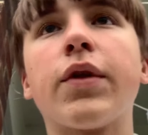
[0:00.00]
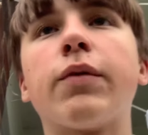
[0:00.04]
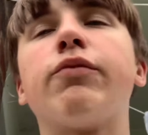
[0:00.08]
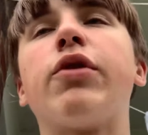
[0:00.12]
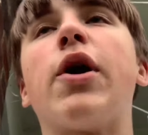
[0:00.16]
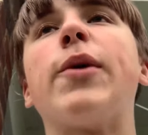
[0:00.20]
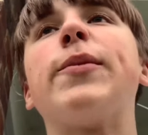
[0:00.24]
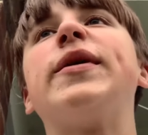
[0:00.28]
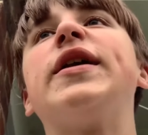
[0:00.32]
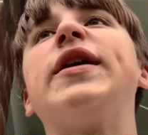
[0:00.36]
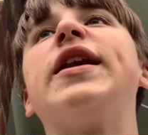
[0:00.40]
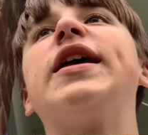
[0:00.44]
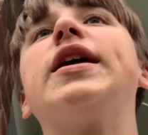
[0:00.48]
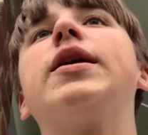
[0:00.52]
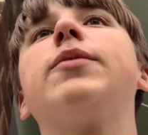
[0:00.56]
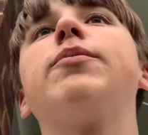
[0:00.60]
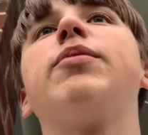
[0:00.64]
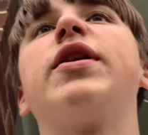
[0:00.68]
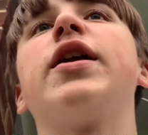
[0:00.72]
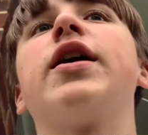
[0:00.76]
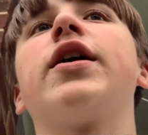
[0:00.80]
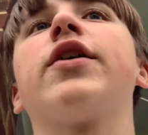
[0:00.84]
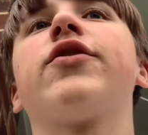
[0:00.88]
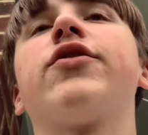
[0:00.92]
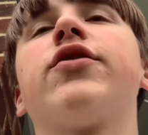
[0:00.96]
Premier League
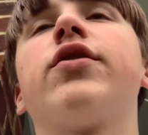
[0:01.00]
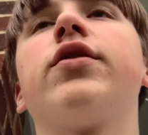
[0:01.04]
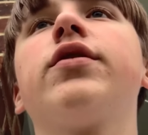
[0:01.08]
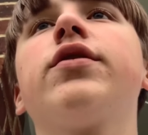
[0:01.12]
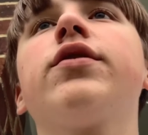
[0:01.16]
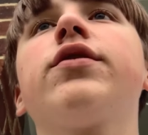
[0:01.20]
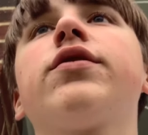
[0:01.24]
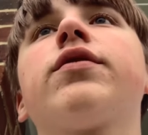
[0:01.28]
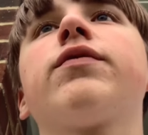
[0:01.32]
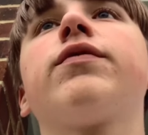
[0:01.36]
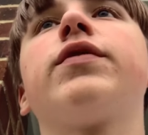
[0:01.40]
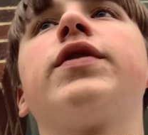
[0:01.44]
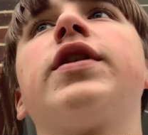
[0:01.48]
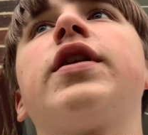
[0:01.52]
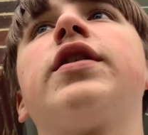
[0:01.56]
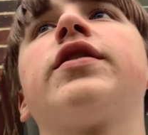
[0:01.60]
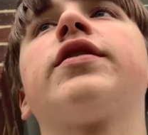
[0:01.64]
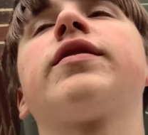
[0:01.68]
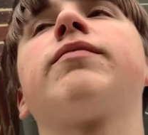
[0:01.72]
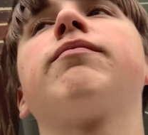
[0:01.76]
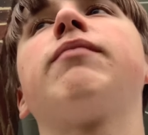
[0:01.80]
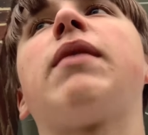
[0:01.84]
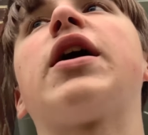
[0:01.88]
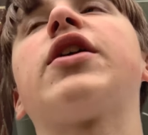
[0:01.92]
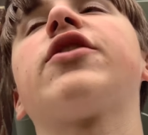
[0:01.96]
predictions for this
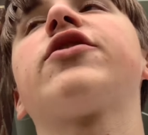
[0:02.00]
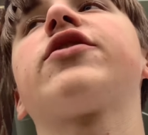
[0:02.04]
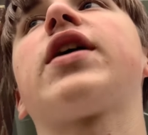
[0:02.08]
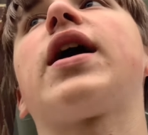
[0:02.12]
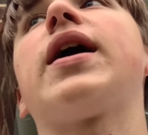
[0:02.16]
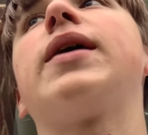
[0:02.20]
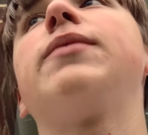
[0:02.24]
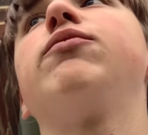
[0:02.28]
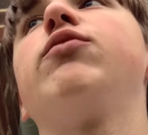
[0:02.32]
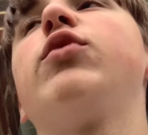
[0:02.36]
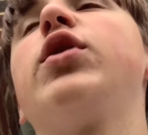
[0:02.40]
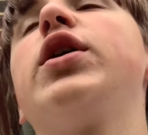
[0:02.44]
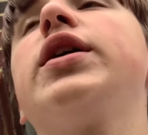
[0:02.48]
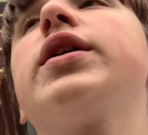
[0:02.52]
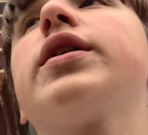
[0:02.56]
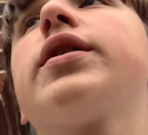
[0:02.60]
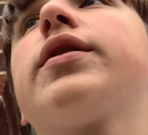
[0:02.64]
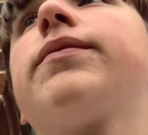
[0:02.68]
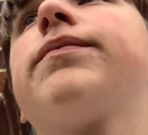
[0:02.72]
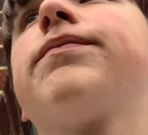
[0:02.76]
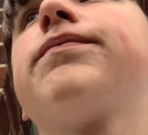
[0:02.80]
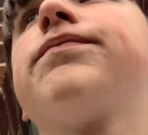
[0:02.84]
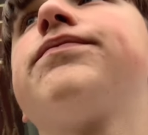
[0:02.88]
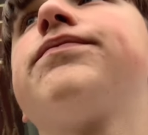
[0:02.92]
match game week.